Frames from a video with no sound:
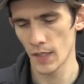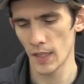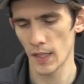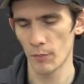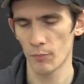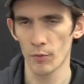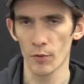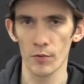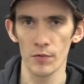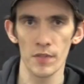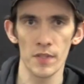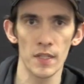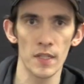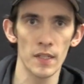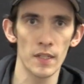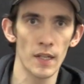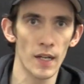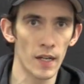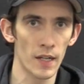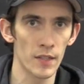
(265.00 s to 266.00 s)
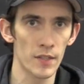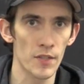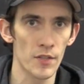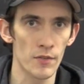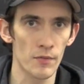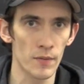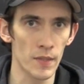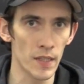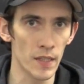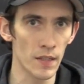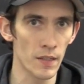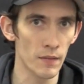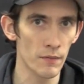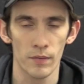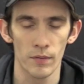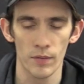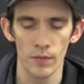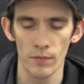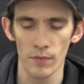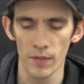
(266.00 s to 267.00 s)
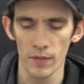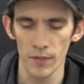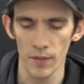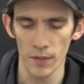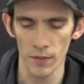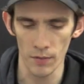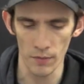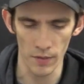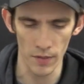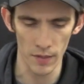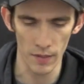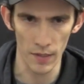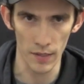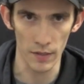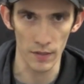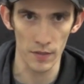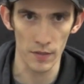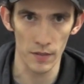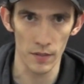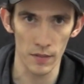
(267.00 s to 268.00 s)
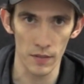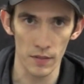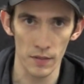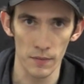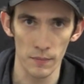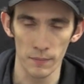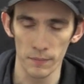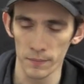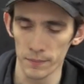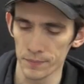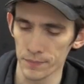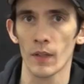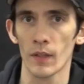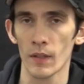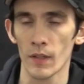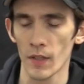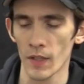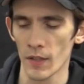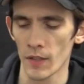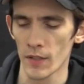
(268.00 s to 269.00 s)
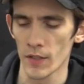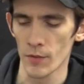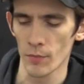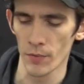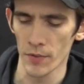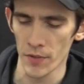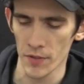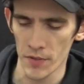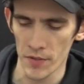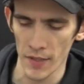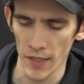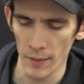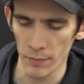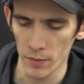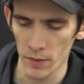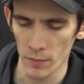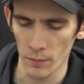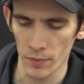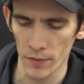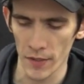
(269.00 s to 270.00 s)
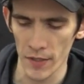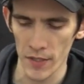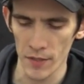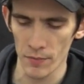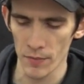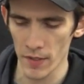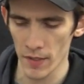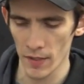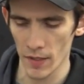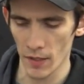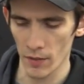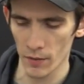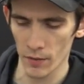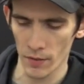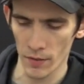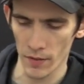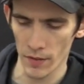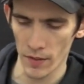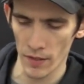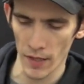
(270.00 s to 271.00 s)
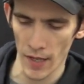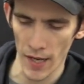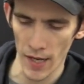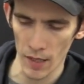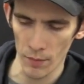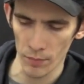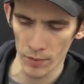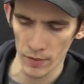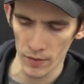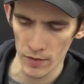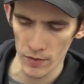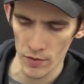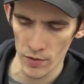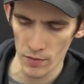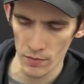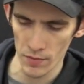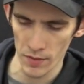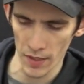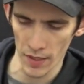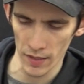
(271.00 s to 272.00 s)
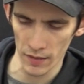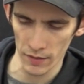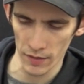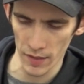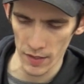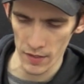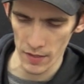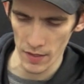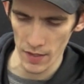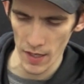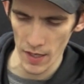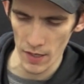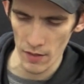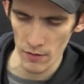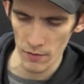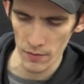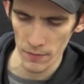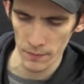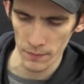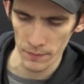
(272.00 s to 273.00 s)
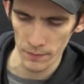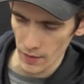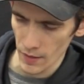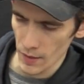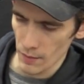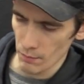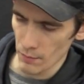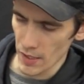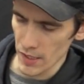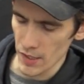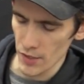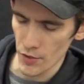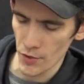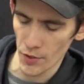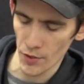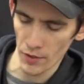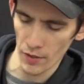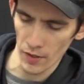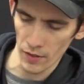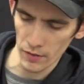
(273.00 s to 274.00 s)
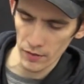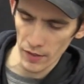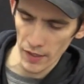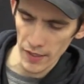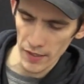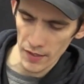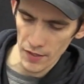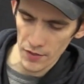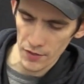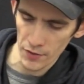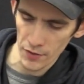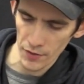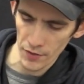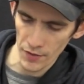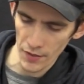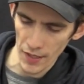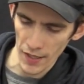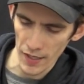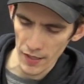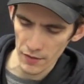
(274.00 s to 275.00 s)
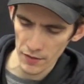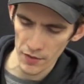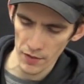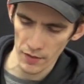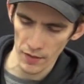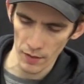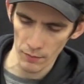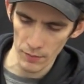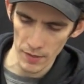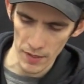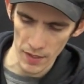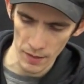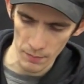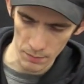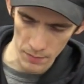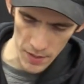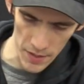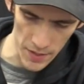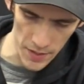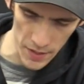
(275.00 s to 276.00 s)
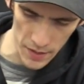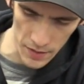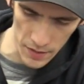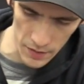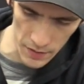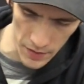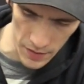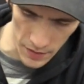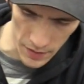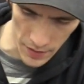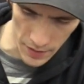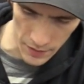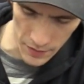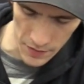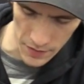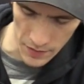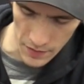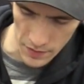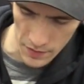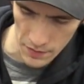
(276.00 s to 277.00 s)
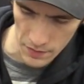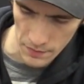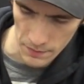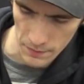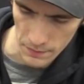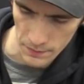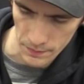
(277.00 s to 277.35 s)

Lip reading: And proceed on screen to continue the analysis. So with our sample in place, we can now go to the app, choose Analyze Now, making sure our light is turned on so that we can begin the analysis.